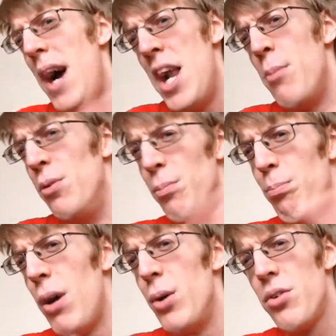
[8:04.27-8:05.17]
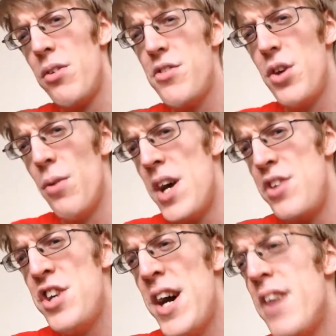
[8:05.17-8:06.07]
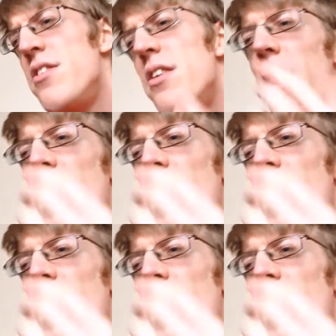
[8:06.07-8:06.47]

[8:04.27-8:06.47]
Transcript: animal blokes that sit on their chest.